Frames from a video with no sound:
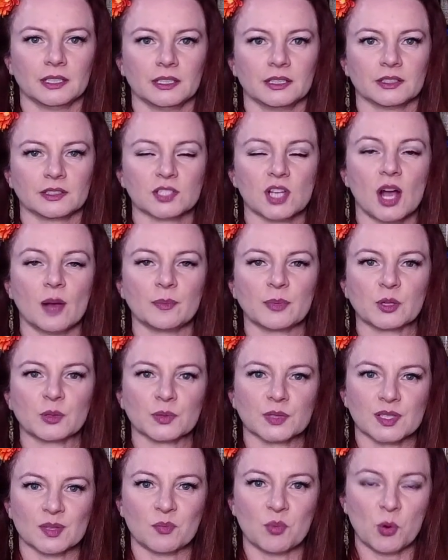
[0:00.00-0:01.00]
topical
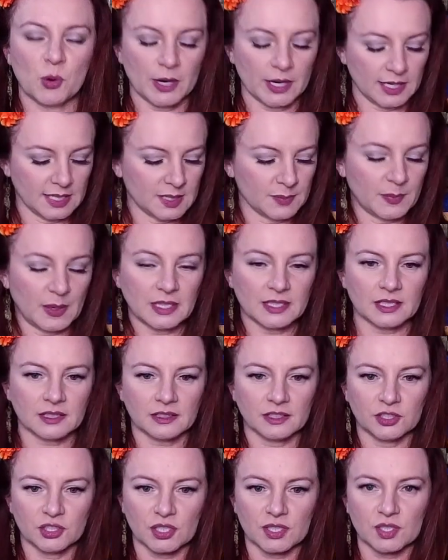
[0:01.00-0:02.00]
support is
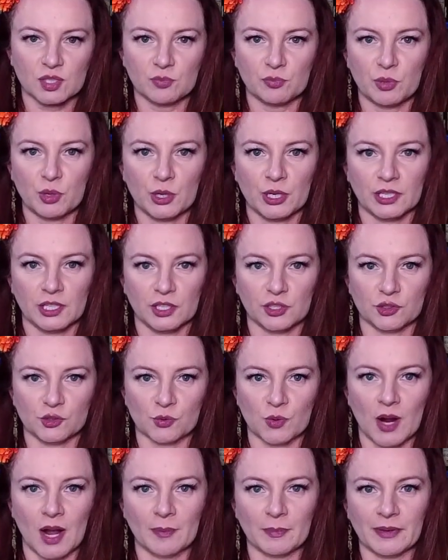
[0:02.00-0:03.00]
basically just to put a
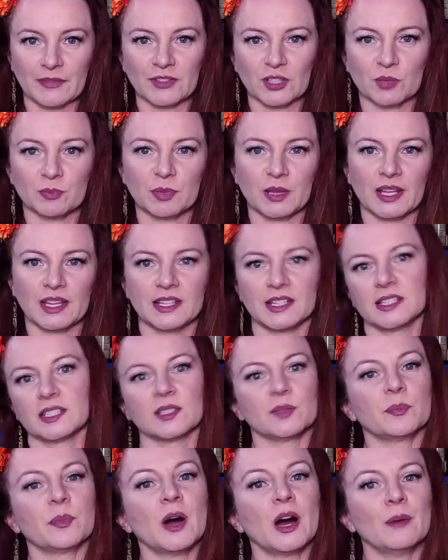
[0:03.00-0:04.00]
drop of your blend into the
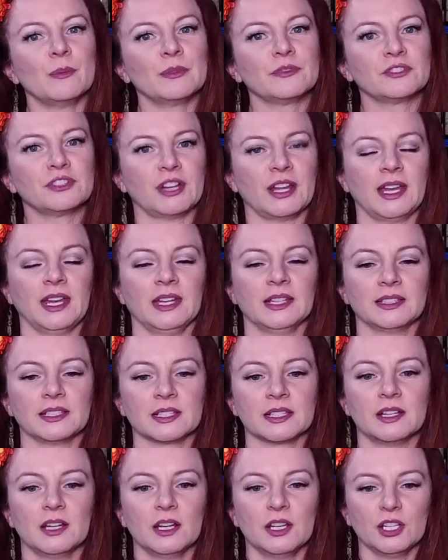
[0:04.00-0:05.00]
palm of your hands.
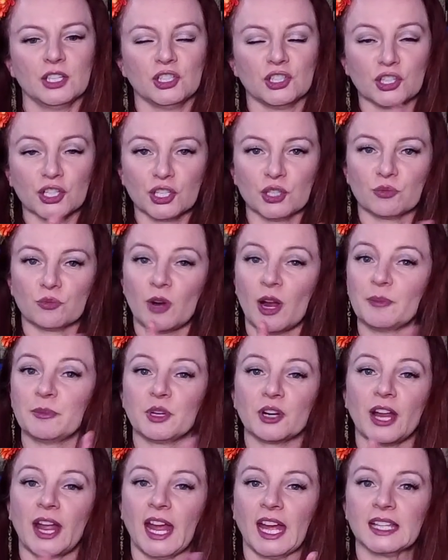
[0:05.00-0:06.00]
You're going to rub
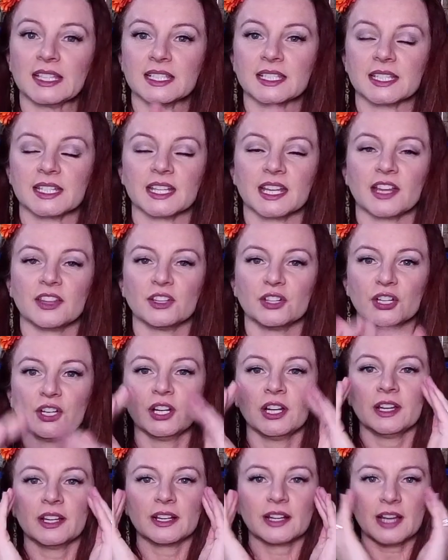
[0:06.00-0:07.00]
your hands together,
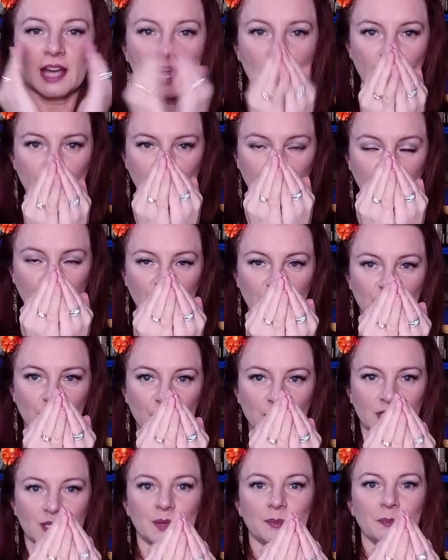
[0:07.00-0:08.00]
cup your
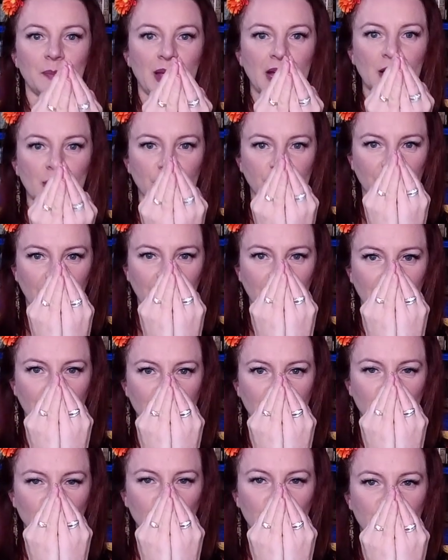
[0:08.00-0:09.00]
nose and mouth, and
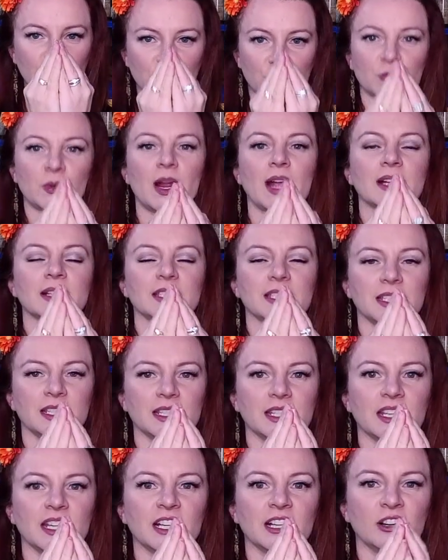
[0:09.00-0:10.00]
do a direct
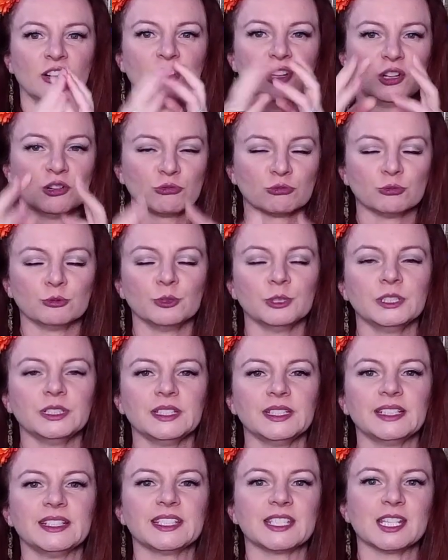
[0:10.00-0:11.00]
inhale.
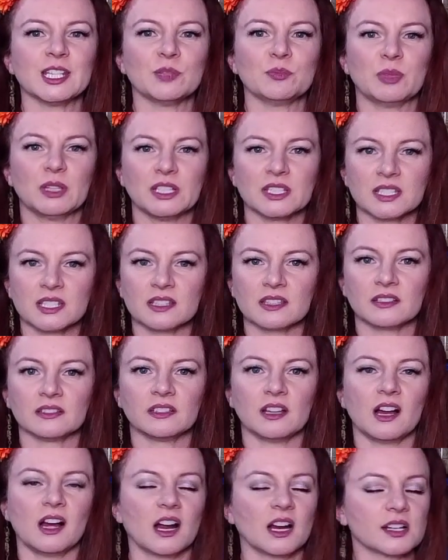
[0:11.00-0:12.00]
Really deep into the
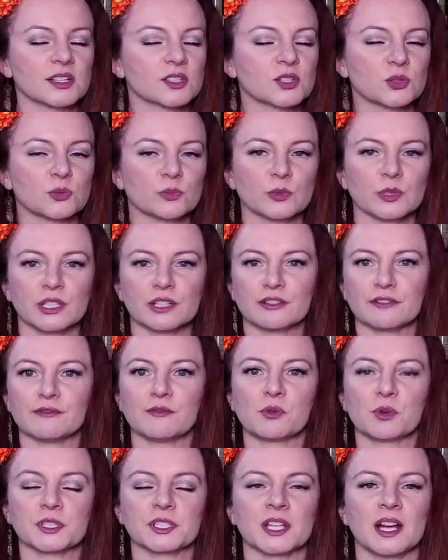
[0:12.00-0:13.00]
lungs 3 or
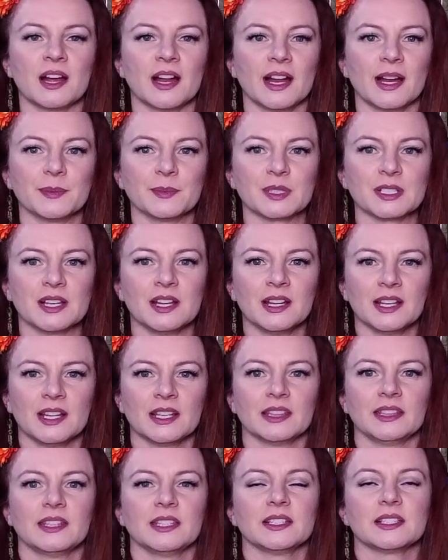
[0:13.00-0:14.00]
4 times.
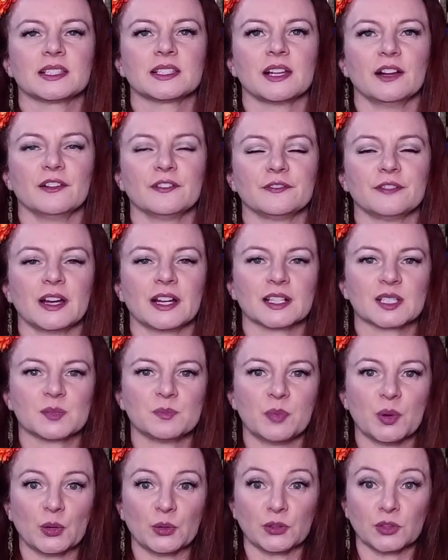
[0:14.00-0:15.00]
This affects
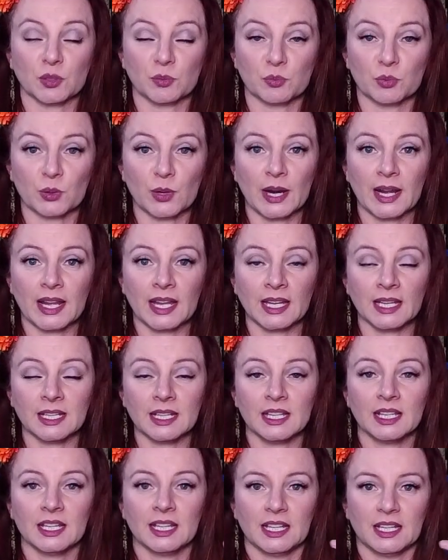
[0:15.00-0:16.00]
both the brain,
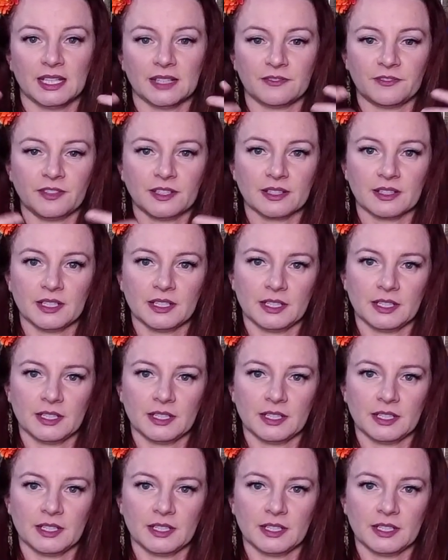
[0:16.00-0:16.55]
it